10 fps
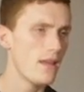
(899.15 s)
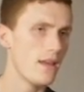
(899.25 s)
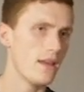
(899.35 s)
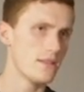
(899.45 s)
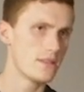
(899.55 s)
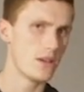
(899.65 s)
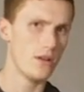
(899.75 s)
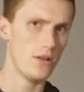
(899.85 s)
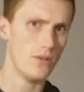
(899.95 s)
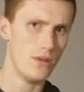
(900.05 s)
And
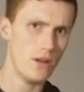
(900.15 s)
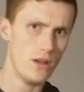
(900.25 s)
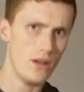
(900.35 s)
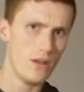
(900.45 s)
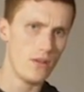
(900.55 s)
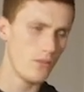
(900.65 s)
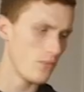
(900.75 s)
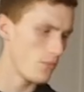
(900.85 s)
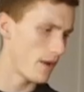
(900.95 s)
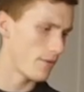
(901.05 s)
so
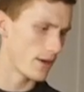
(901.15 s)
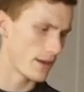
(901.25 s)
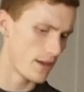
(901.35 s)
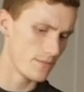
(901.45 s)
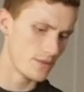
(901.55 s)
whenever it comes